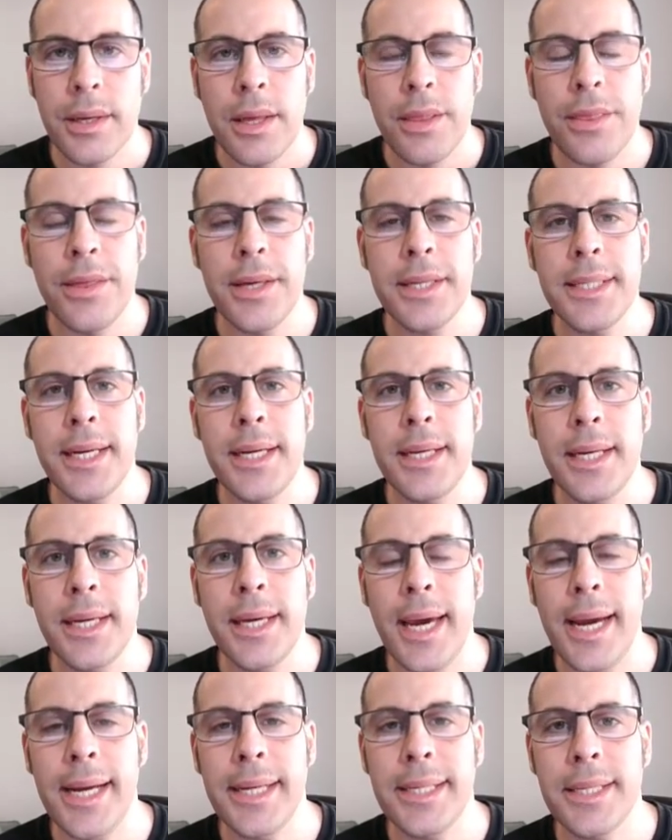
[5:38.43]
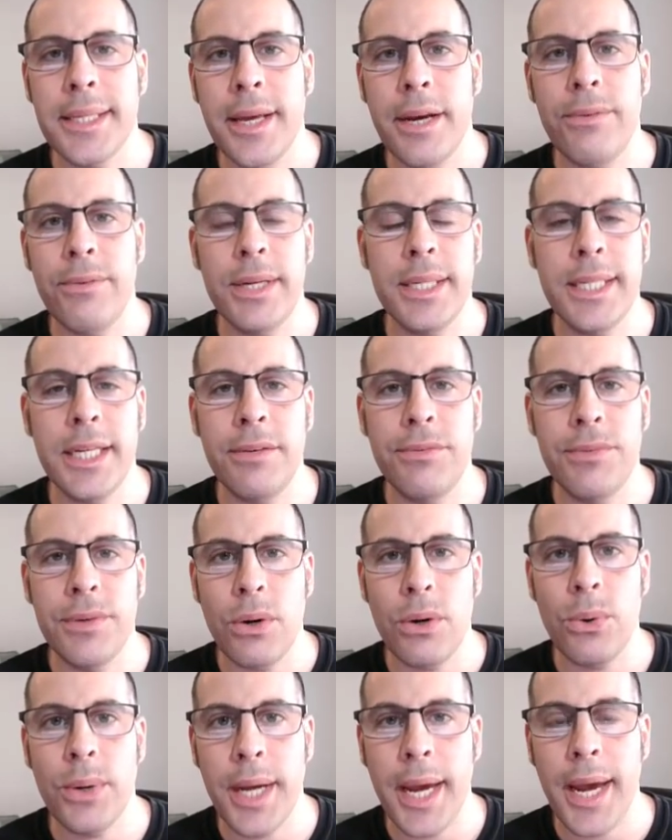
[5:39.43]
This indicates they received
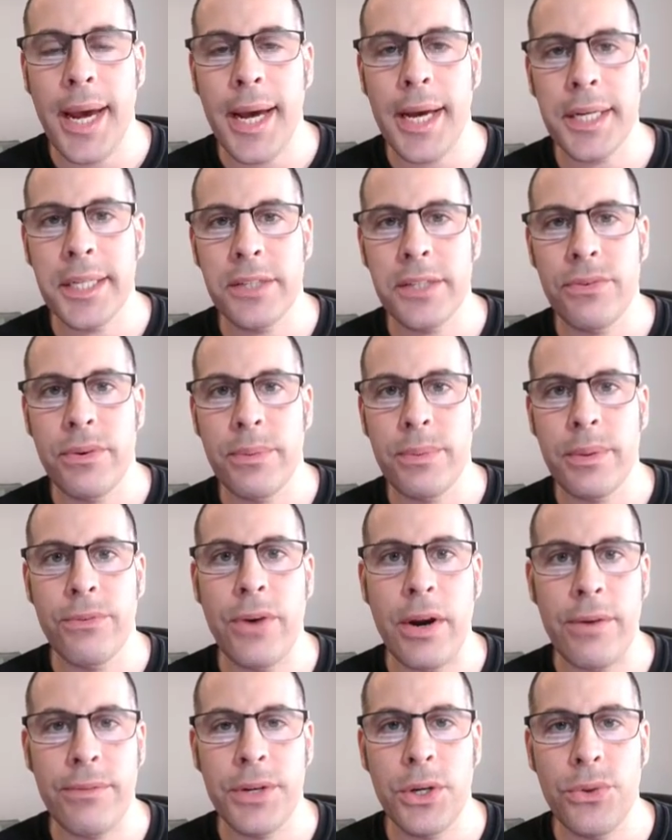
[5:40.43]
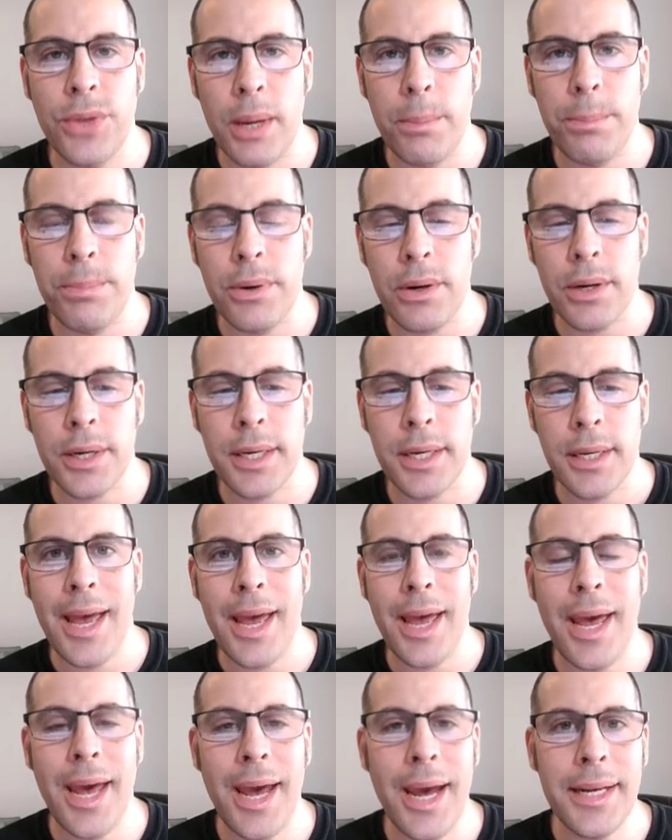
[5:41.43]
no cash from the revenue they booked
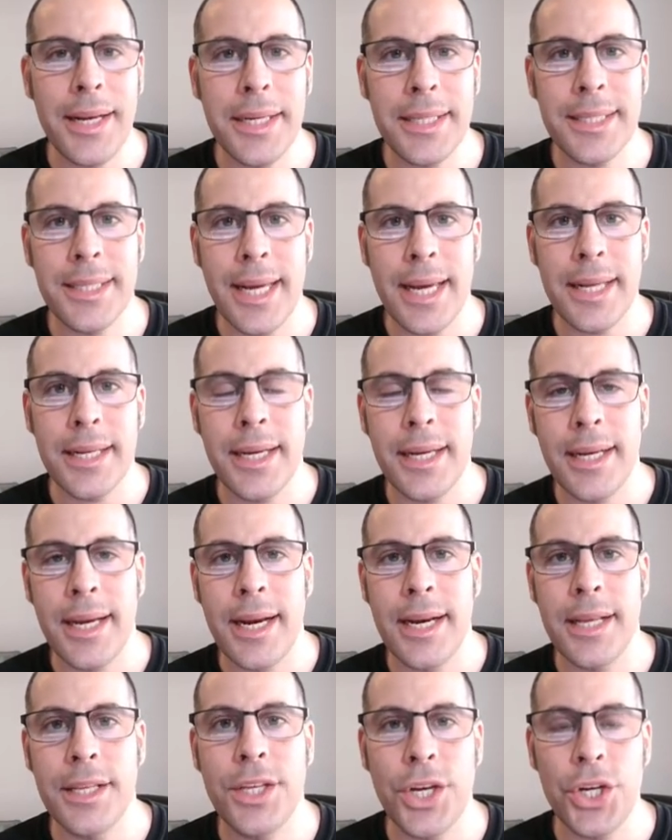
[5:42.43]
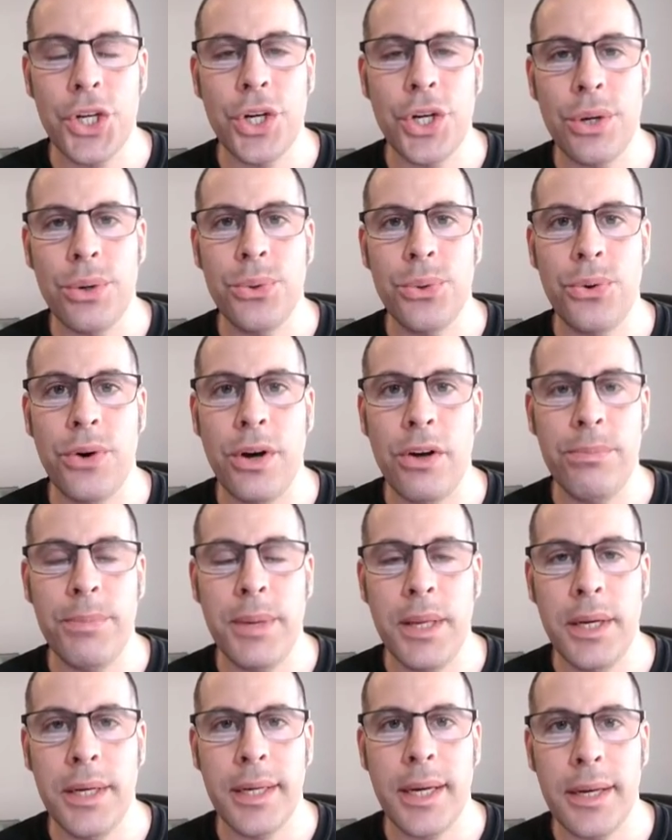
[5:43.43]
and extended an additional $12
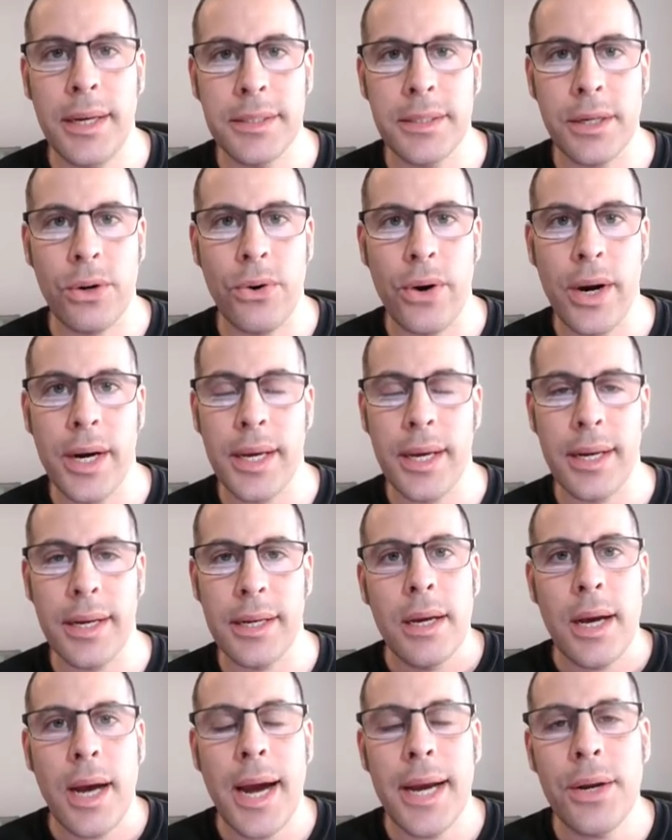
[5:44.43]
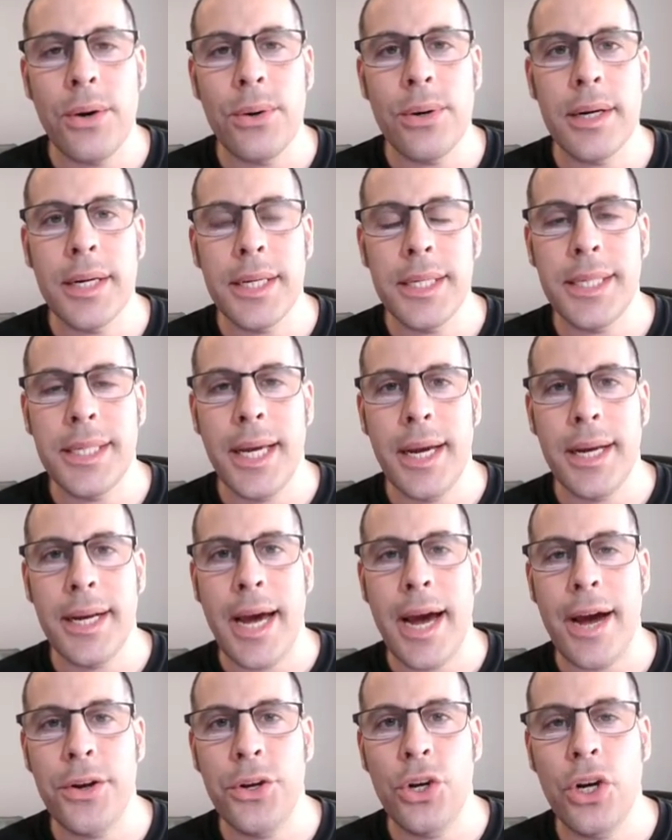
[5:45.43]
million of credit. I don't understand
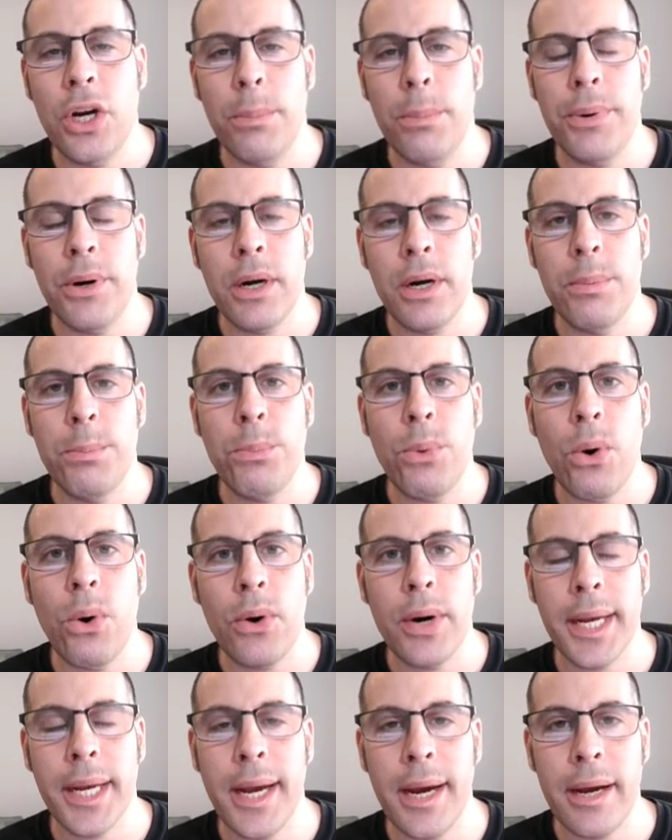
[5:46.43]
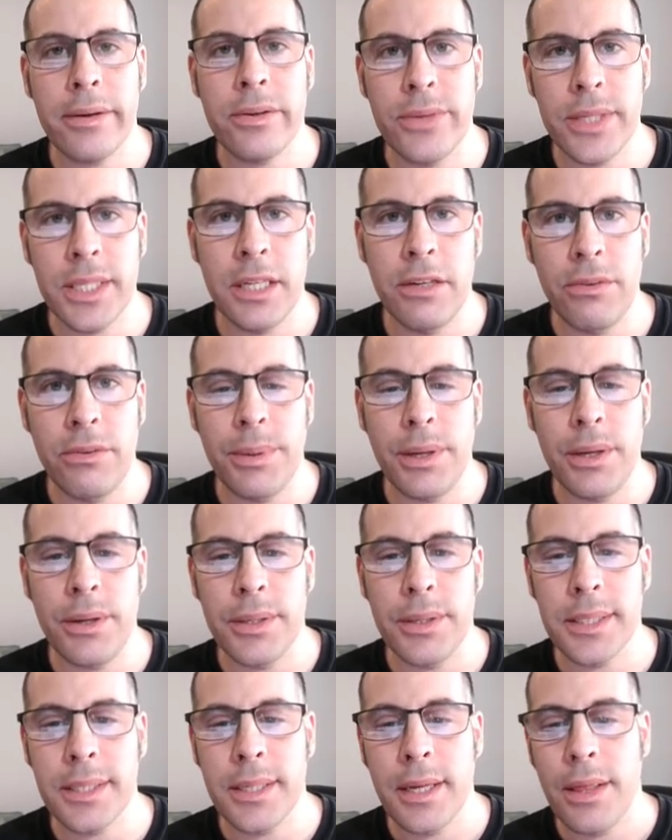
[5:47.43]
how you could book more in accounts
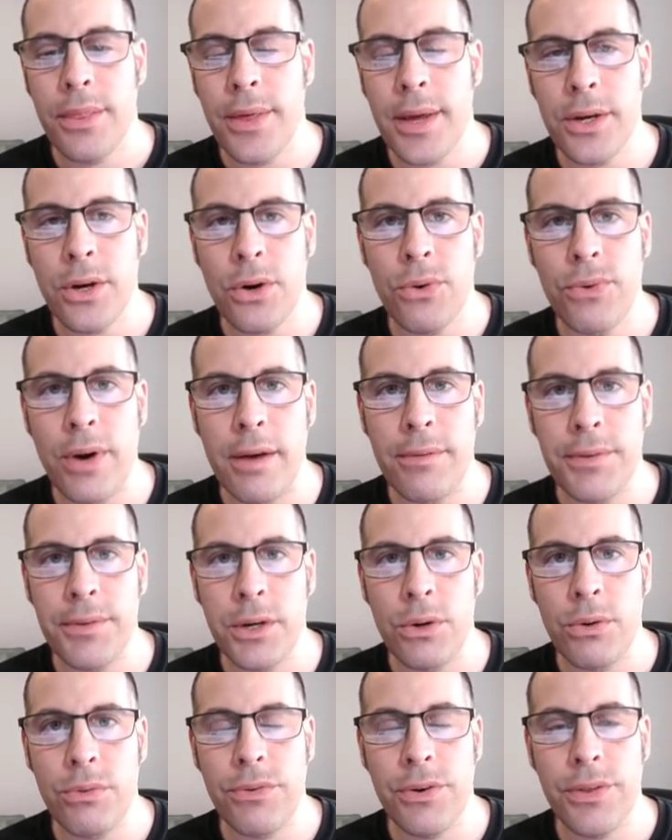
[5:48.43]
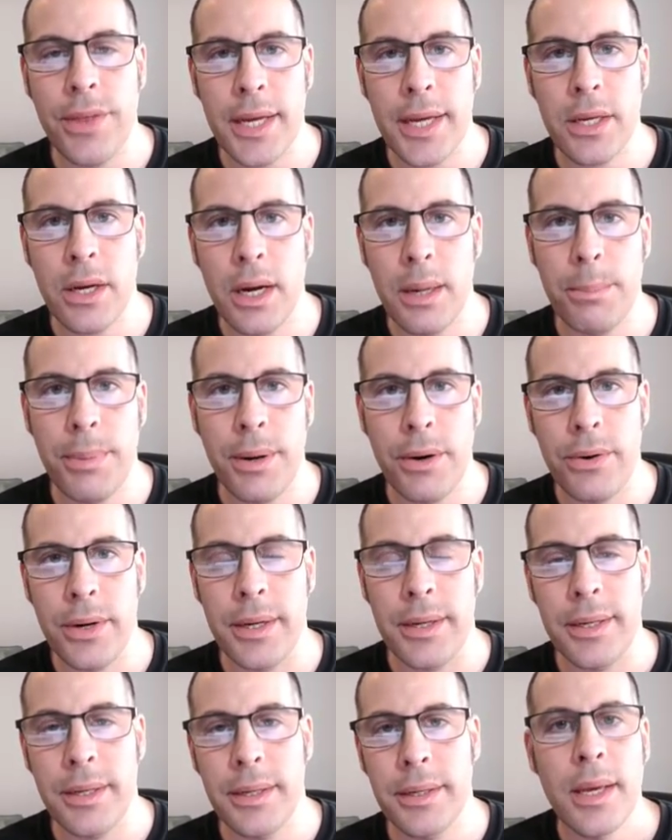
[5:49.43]
receivables than your revenue for that time
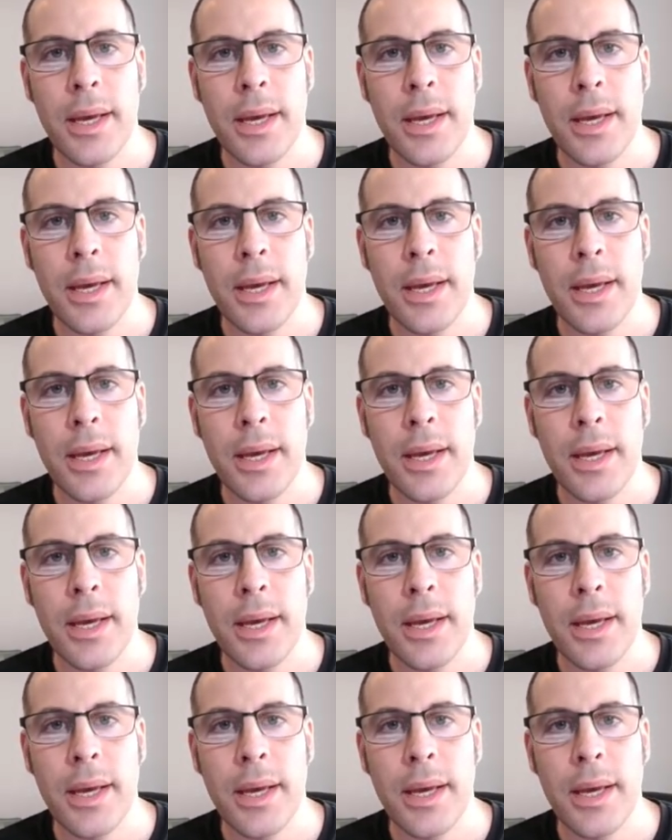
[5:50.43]
period.